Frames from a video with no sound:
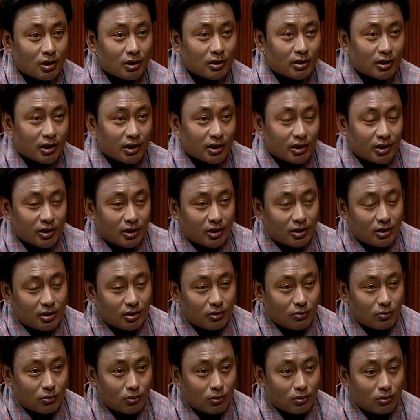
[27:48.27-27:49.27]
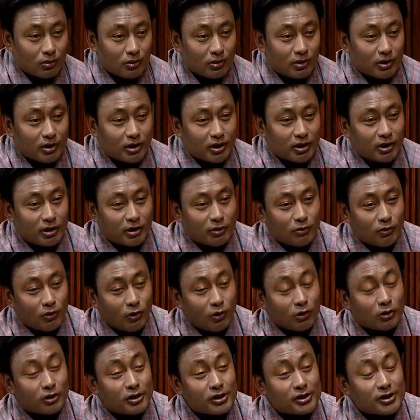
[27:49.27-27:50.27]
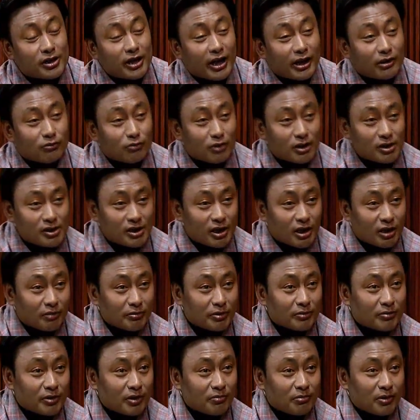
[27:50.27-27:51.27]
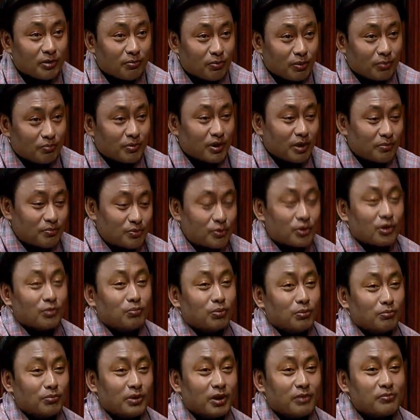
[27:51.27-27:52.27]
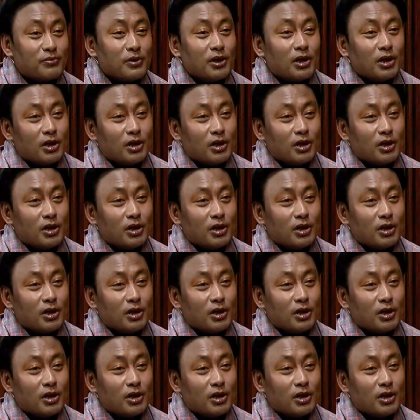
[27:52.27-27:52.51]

Now, all these kind words are coming from a Pumtap to a Pumtap,